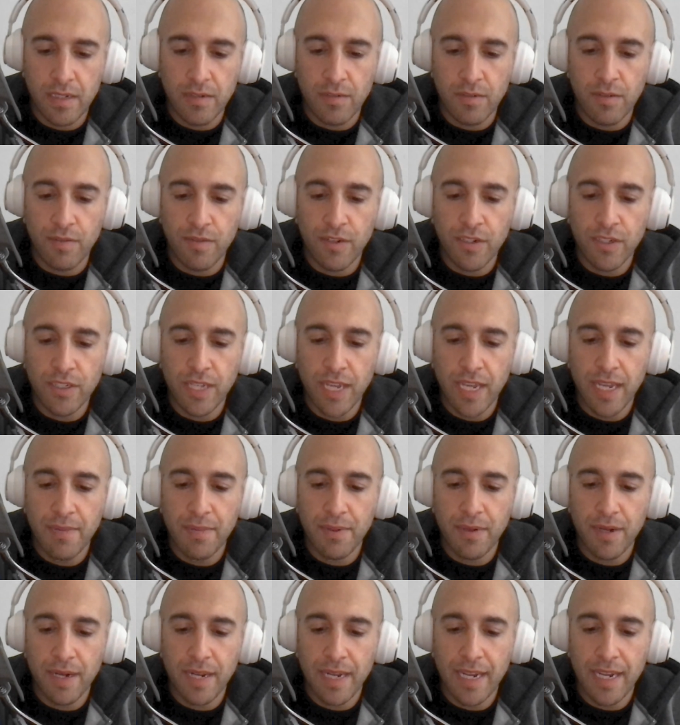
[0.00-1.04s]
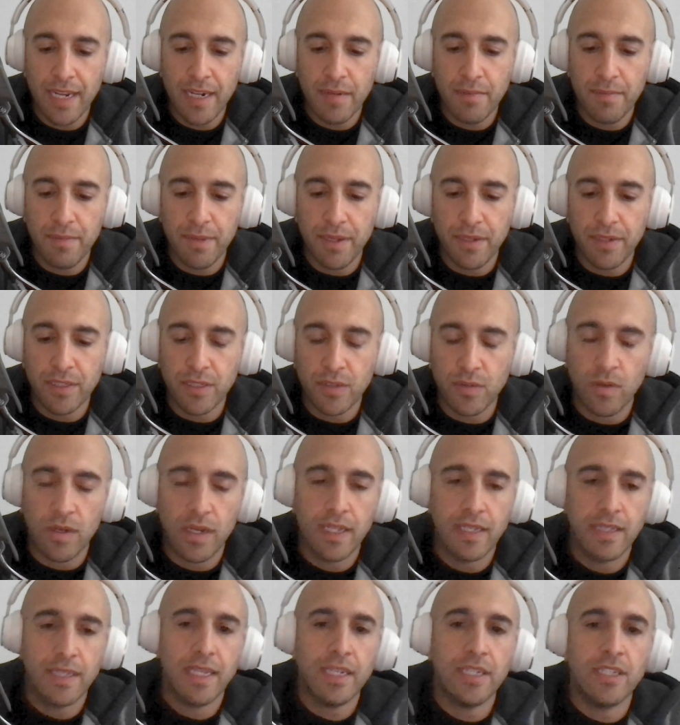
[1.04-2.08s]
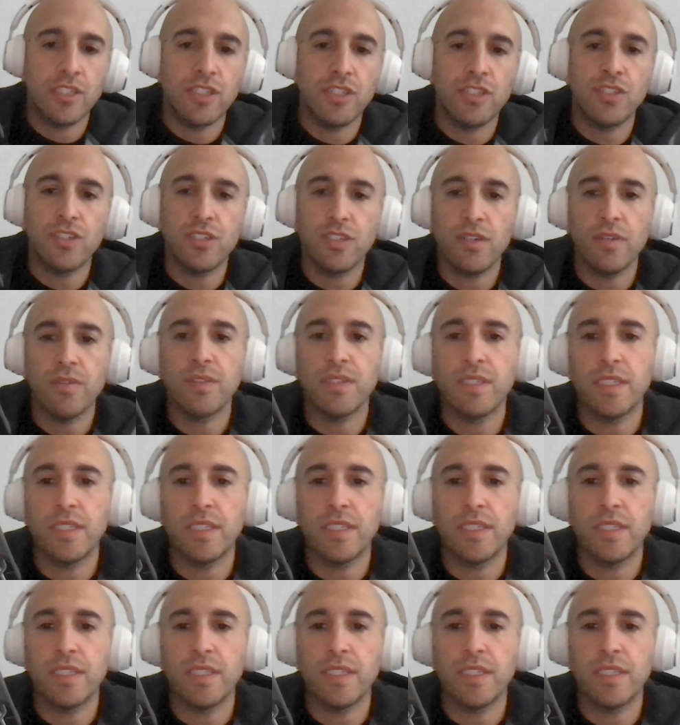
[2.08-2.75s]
A reverse hyper and a belt squat. That is so